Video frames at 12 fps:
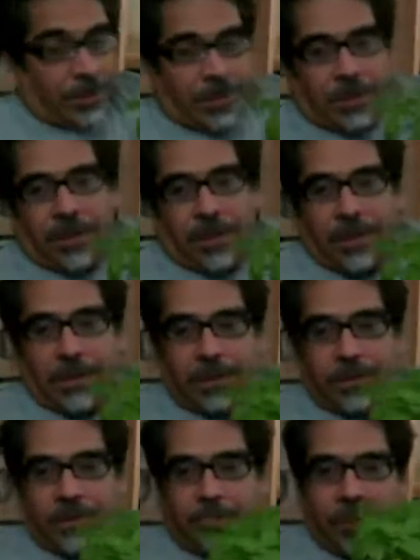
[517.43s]

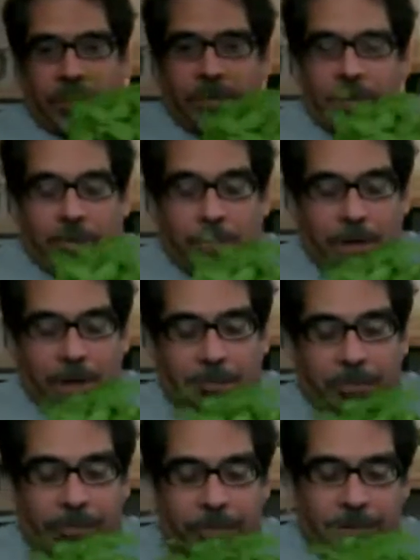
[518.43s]
And just put it on the bottom
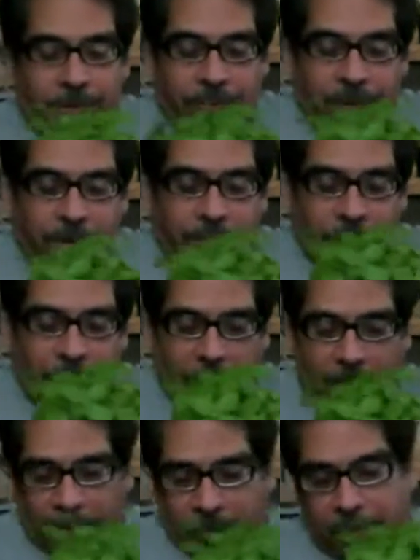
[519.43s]
so that this can have
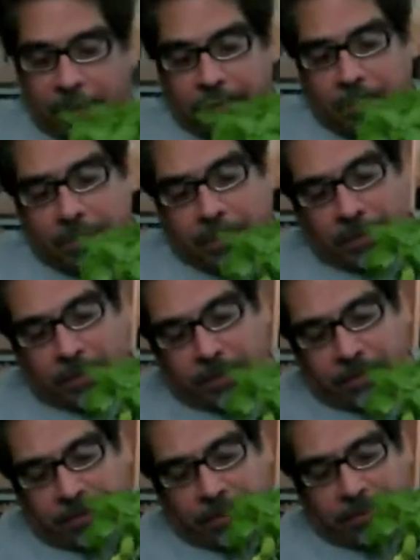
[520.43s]
a better
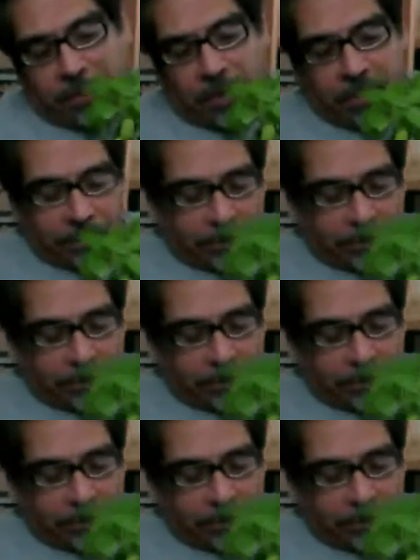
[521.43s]
resting spot.